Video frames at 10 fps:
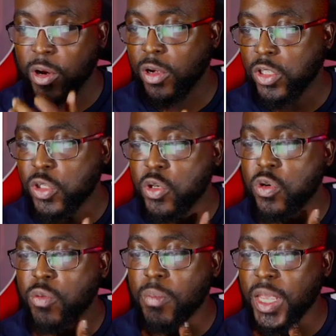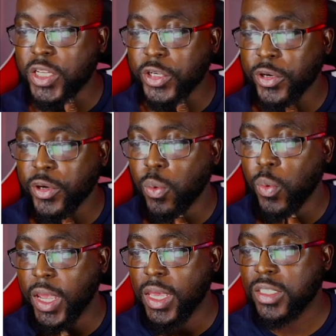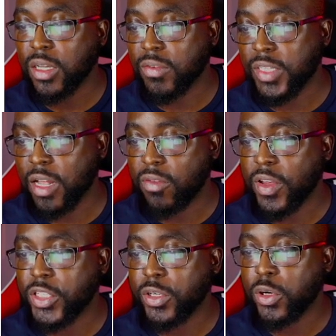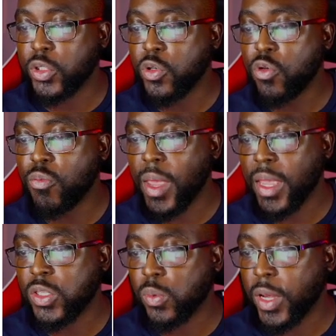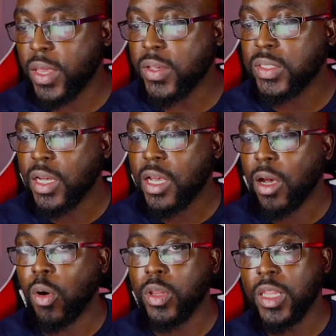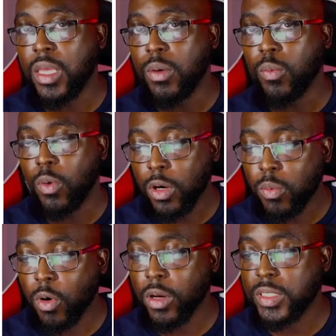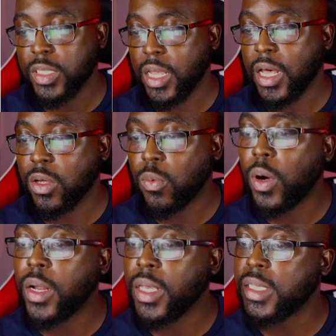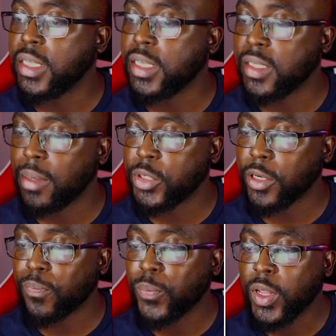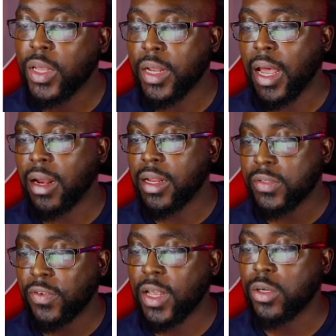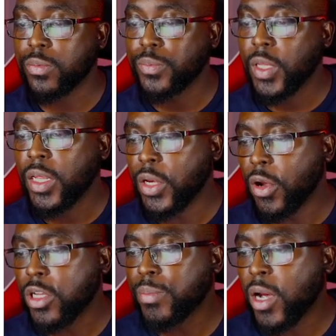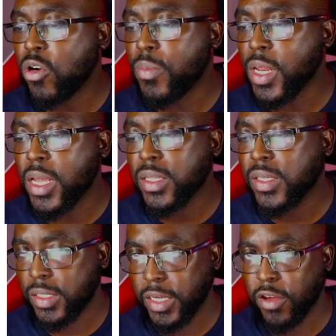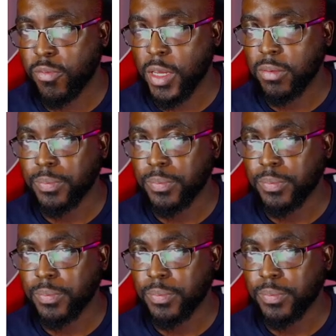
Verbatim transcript: are two major ways of salvation or two main ways. Only one works, the other one is a deception. Now let's follow. Does my obedience save me?